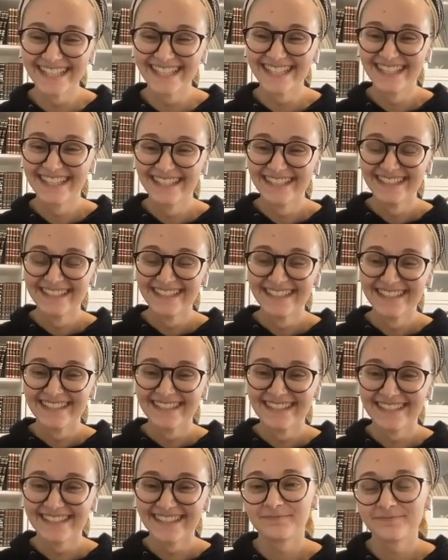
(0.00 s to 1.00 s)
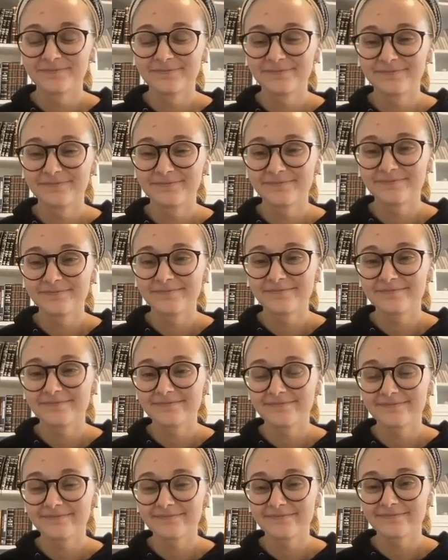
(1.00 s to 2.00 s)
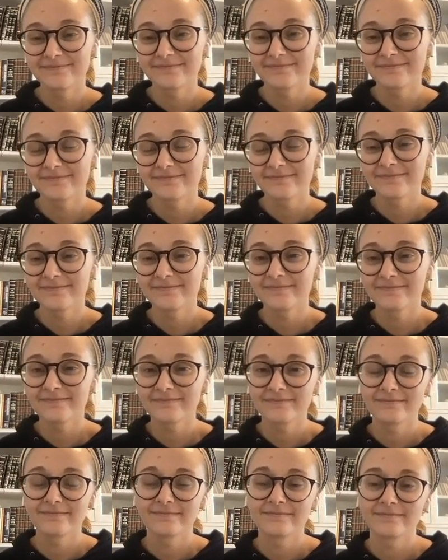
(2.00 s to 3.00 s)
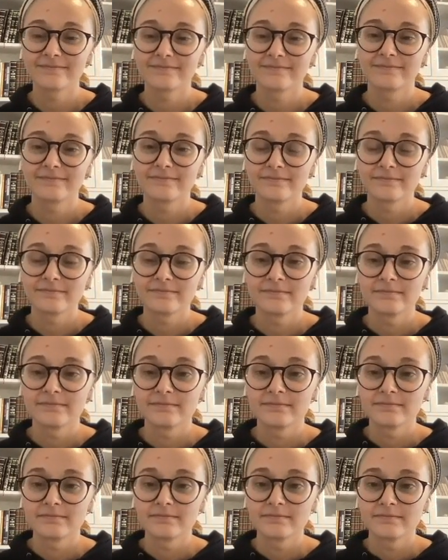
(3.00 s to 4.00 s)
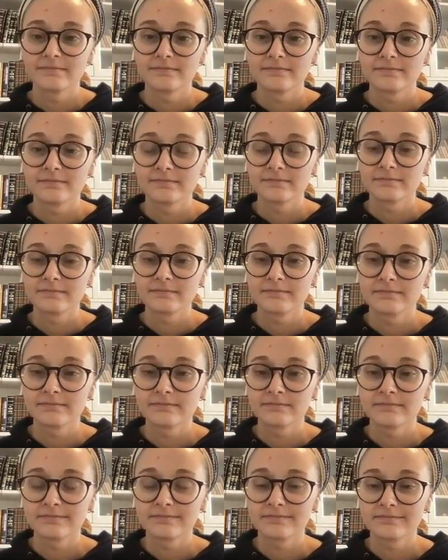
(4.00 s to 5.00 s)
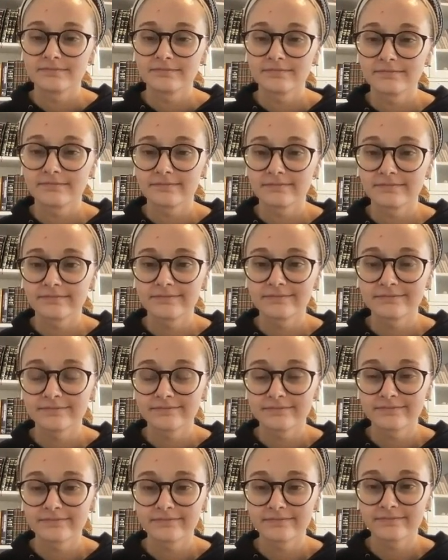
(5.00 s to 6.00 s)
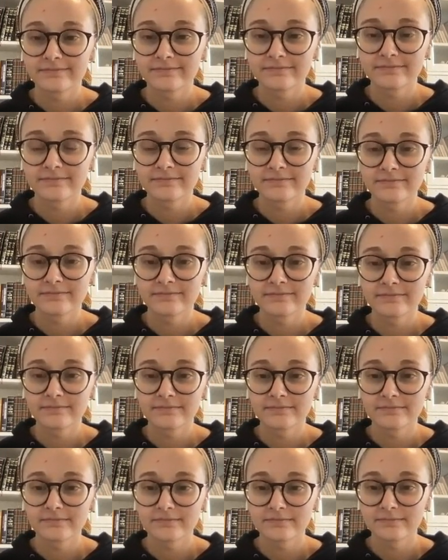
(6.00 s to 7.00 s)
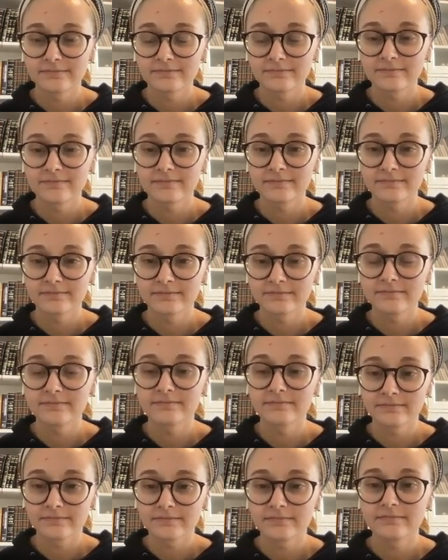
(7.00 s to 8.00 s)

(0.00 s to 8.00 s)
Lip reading: The person shown says nothing.